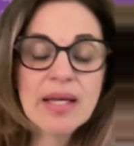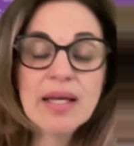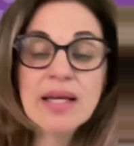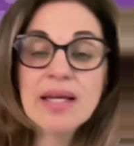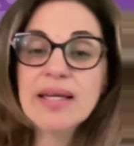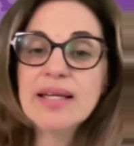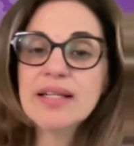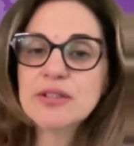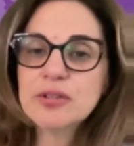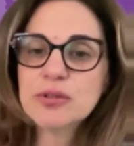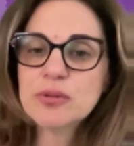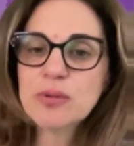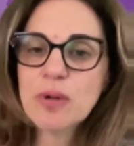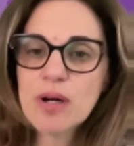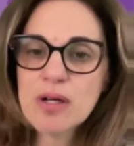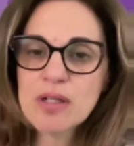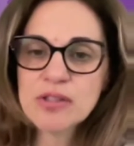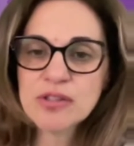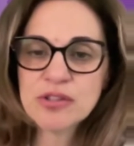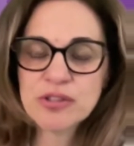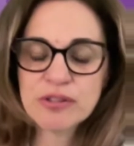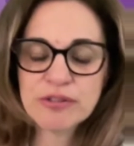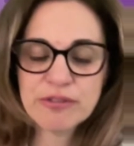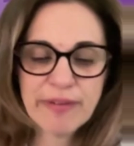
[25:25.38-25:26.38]
It
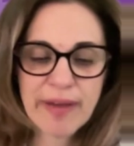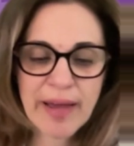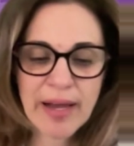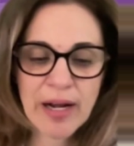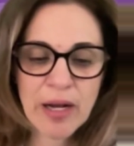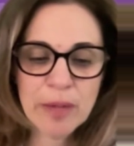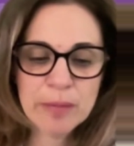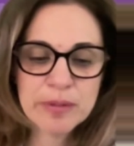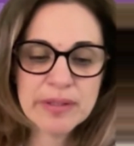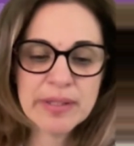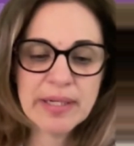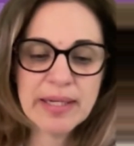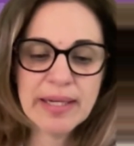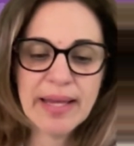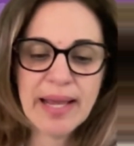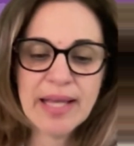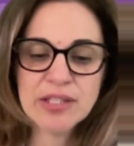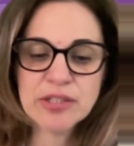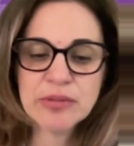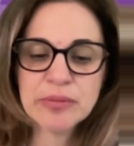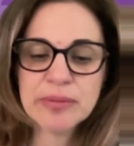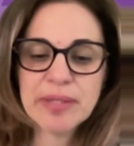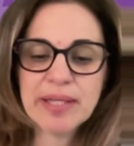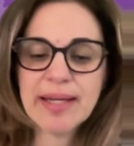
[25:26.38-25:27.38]
was developed in
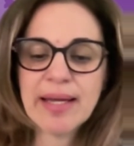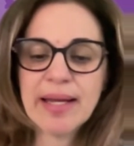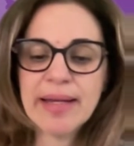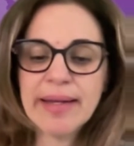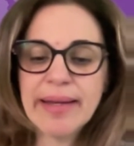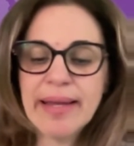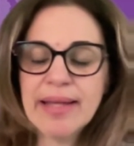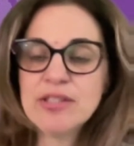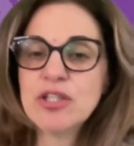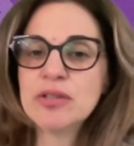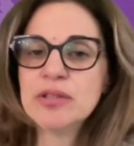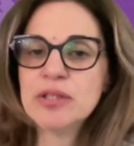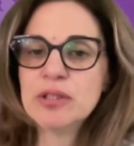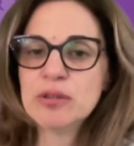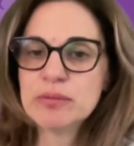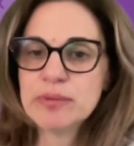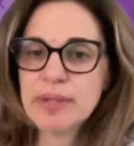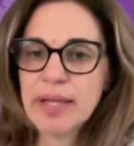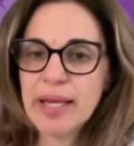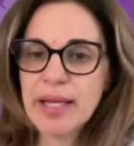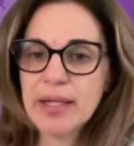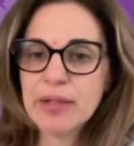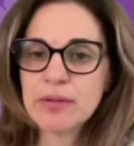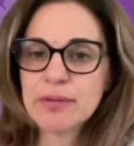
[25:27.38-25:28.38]
liaison with the Canadian
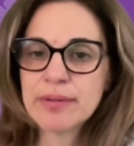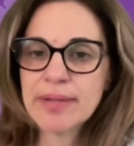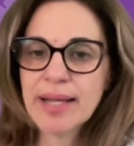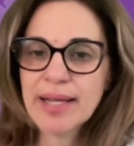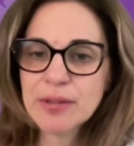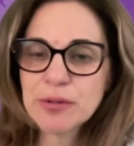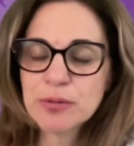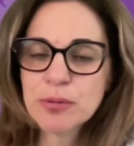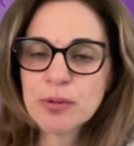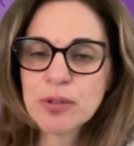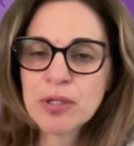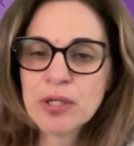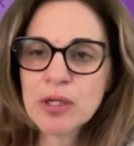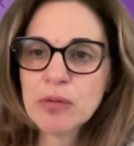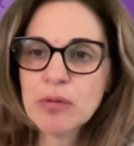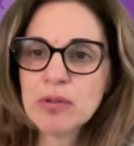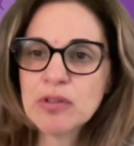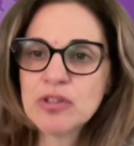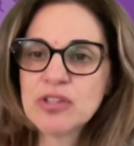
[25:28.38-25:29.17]
Neonatal Network,